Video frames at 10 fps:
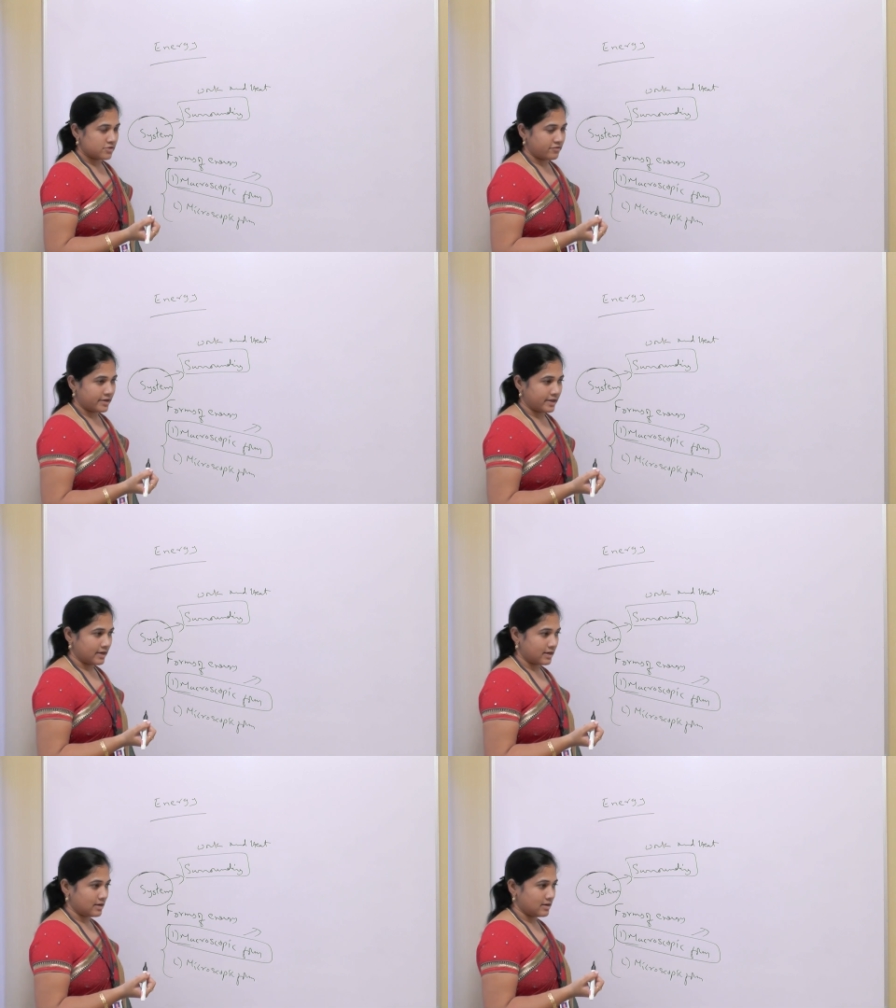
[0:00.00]
if we
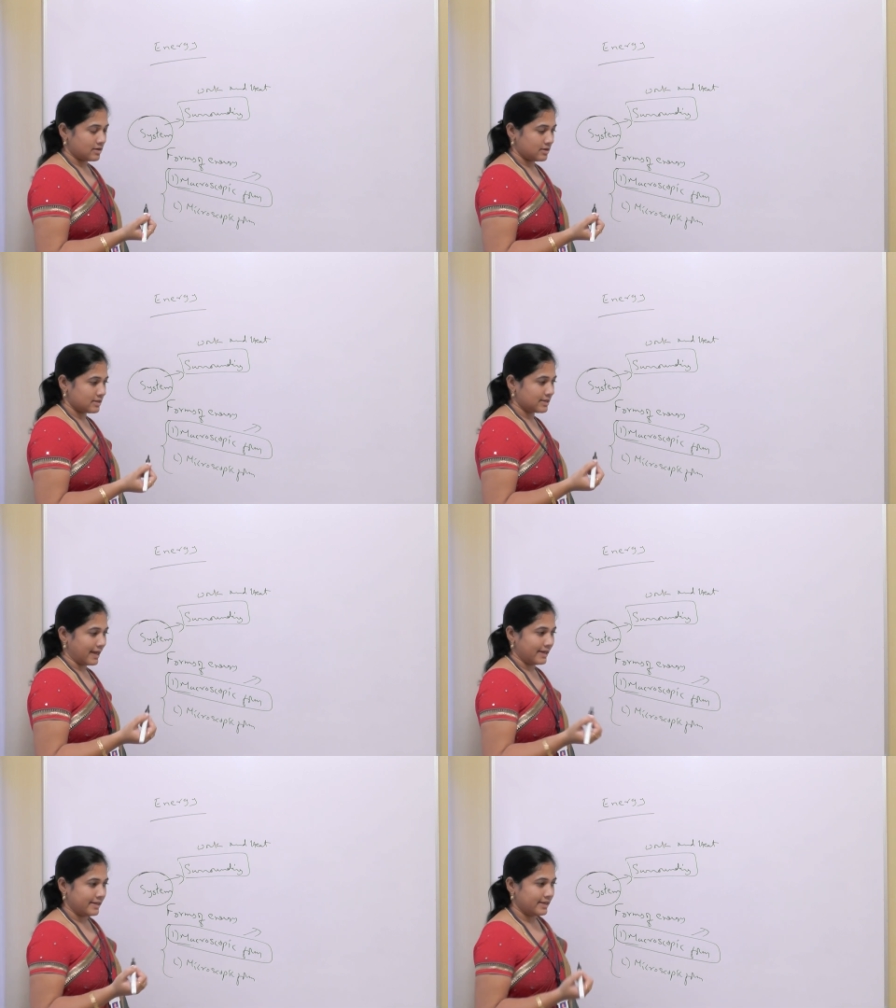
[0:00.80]
take the
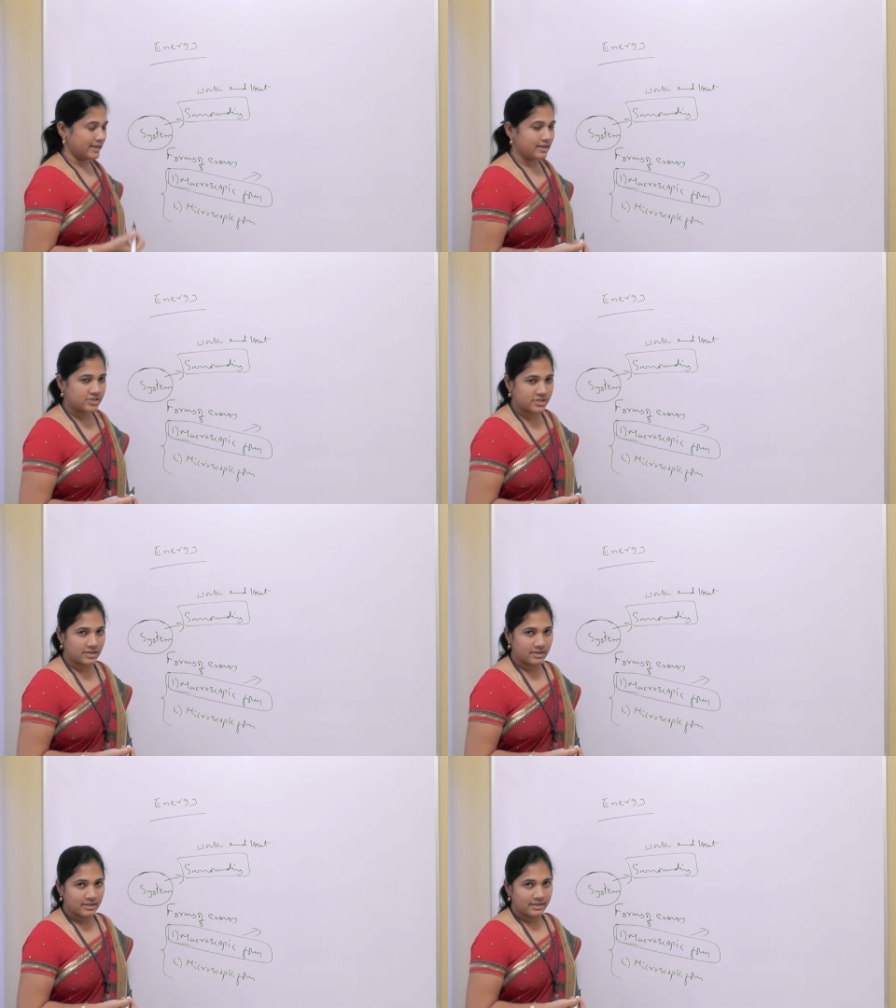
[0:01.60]
kinetic energy,